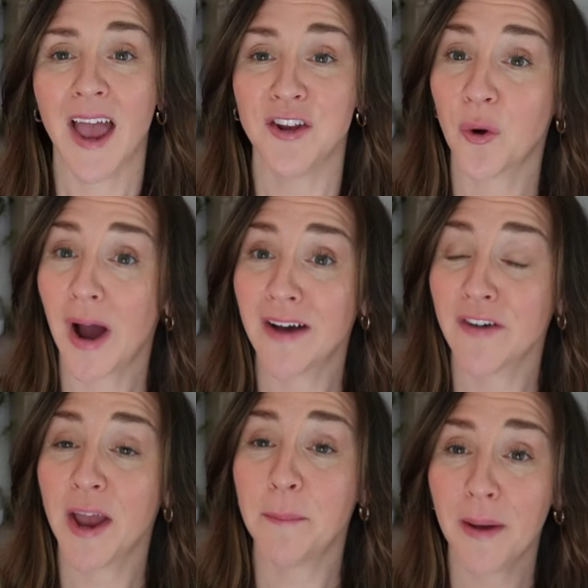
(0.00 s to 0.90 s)
and you'll have
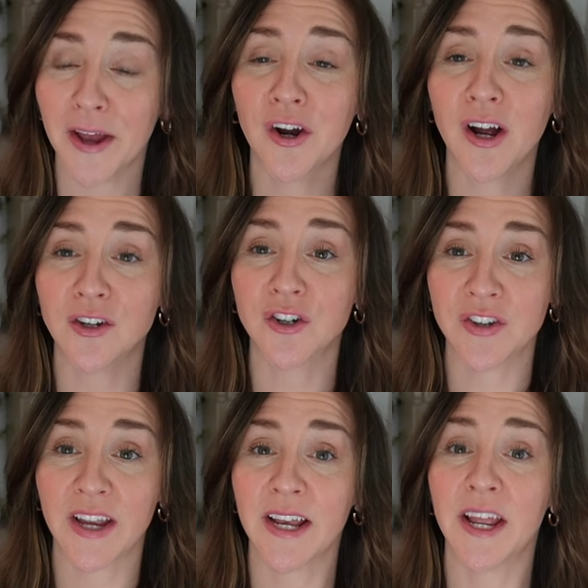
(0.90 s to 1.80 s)
a better
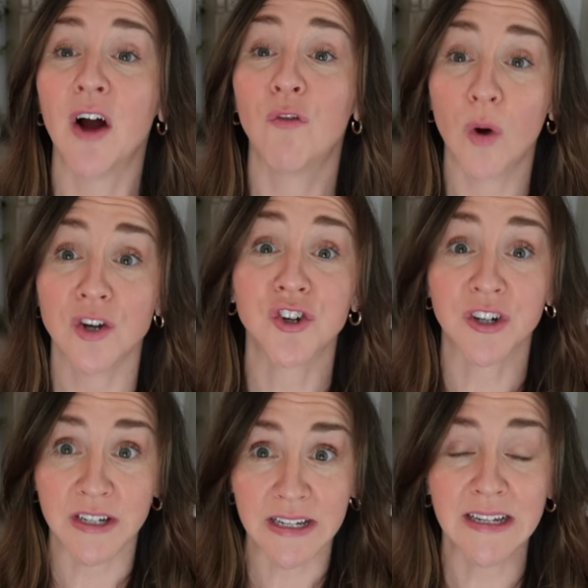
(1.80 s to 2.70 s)
understanding of what your
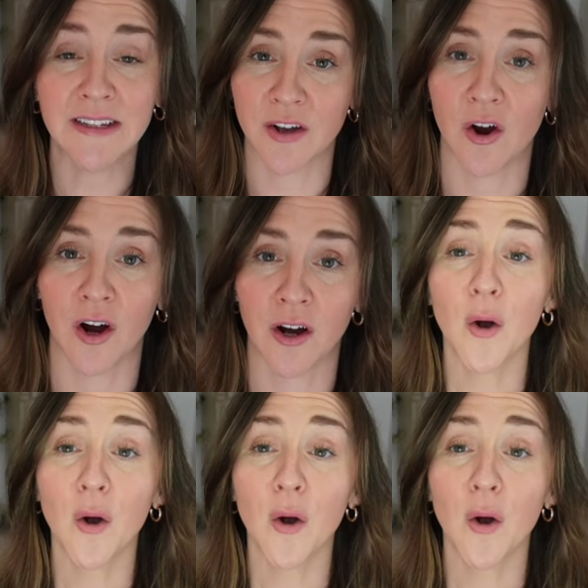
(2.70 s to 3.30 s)
needs are.